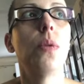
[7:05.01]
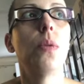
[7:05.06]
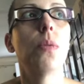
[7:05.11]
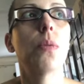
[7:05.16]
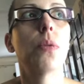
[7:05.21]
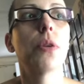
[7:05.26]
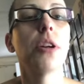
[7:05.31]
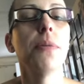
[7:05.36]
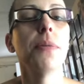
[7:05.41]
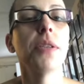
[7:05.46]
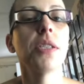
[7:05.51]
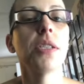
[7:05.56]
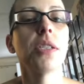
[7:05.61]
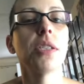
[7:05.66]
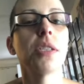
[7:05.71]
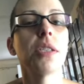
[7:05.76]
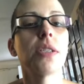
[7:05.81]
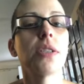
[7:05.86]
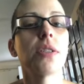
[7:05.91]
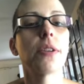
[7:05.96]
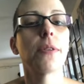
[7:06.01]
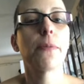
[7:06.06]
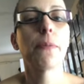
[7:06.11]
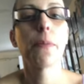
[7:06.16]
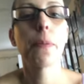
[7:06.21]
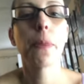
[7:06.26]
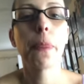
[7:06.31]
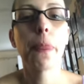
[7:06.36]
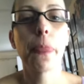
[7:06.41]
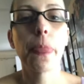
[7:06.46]
pretty much since I started,
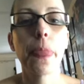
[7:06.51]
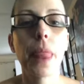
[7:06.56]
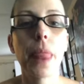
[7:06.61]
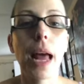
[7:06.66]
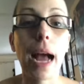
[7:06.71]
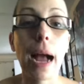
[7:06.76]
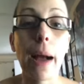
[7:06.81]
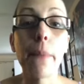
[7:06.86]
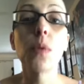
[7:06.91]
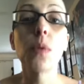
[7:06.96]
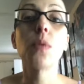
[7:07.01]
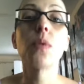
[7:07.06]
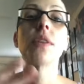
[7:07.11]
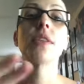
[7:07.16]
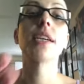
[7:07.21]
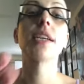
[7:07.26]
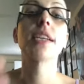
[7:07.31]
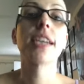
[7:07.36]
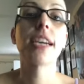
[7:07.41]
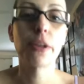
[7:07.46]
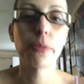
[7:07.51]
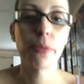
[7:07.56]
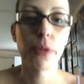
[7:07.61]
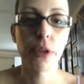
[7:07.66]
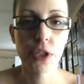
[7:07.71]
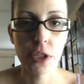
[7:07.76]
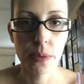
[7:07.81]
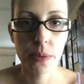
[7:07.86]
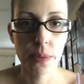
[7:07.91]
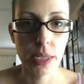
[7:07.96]
I'm the one that kind of pushed him